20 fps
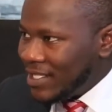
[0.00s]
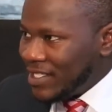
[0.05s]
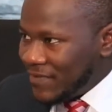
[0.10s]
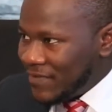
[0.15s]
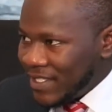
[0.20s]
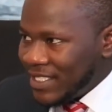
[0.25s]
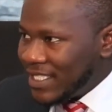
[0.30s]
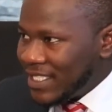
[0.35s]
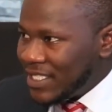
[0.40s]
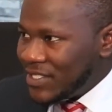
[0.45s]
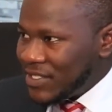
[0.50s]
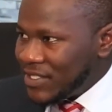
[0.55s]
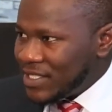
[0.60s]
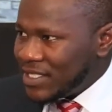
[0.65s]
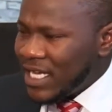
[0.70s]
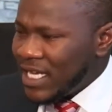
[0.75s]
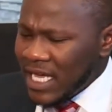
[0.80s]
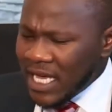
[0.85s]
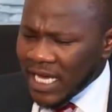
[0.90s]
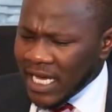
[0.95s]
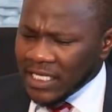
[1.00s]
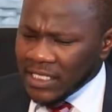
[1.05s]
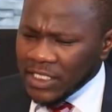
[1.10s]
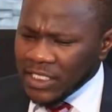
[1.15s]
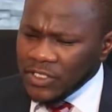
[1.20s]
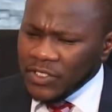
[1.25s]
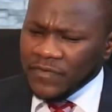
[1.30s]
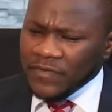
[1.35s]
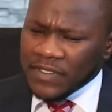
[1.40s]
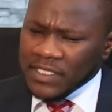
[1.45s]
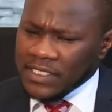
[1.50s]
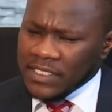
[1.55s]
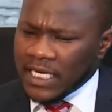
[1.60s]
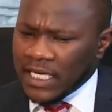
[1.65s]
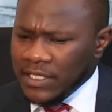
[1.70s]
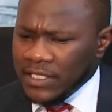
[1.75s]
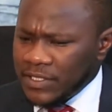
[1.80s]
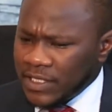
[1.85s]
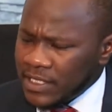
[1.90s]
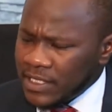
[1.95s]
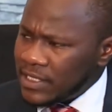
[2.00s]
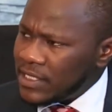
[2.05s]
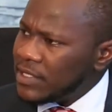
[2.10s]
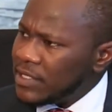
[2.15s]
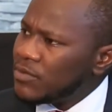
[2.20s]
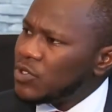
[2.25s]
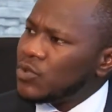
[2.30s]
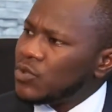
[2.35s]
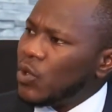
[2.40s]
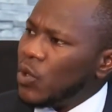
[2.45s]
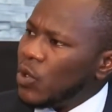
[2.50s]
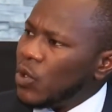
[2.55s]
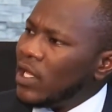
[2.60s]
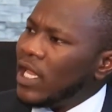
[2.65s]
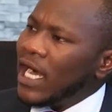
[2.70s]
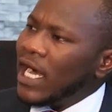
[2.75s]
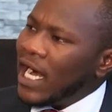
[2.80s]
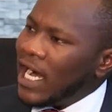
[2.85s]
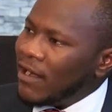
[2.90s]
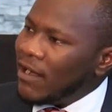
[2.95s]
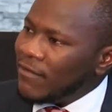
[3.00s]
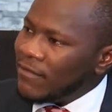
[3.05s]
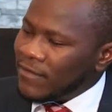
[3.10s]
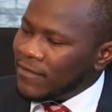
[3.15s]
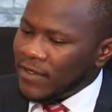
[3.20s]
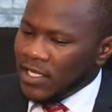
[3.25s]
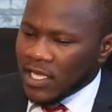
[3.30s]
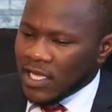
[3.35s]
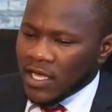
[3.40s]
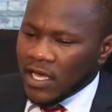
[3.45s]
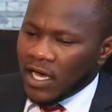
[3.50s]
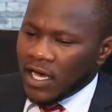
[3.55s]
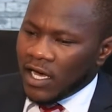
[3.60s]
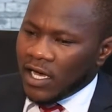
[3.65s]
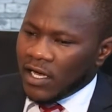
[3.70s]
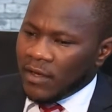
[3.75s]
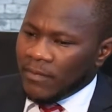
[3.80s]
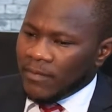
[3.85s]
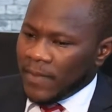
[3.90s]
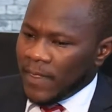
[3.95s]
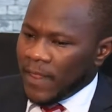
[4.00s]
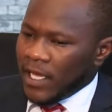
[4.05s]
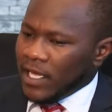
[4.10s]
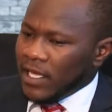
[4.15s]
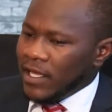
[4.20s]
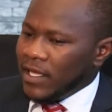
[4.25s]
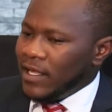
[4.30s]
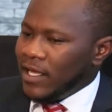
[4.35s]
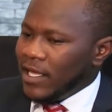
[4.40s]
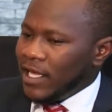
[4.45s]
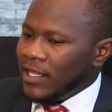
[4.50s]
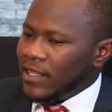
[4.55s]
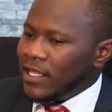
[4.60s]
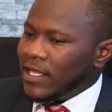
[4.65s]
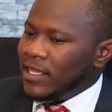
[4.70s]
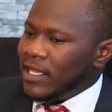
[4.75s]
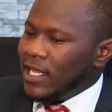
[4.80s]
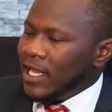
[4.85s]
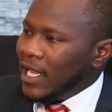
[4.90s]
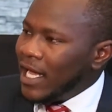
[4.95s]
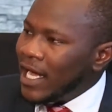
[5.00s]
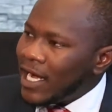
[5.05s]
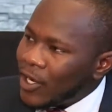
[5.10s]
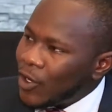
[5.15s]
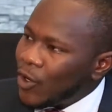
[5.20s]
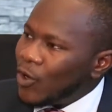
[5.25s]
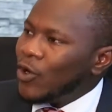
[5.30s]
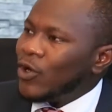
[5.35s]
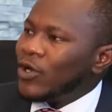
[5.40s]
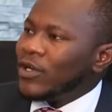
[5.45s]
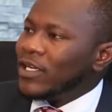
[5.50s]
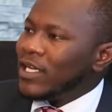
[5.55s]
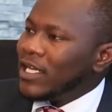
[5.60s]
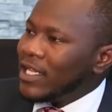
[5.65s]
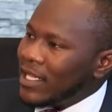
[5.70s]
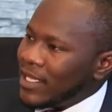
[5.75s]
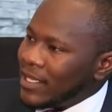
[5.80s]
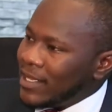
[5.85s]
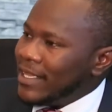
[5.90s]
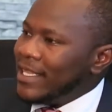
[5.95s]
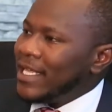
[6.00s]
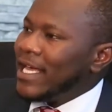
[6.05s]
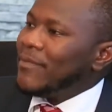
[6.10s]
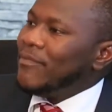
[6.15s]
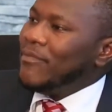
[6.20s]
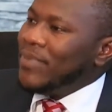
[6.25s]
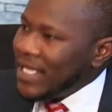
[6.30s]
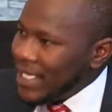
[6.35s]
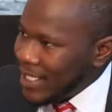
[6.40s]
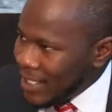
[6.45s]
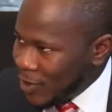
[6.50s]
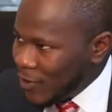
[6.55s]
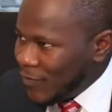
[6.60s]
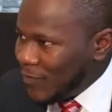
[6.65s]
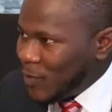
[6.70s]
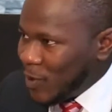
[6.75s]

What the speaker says: different countries. And each of these countries seem to all have either the lack or their being of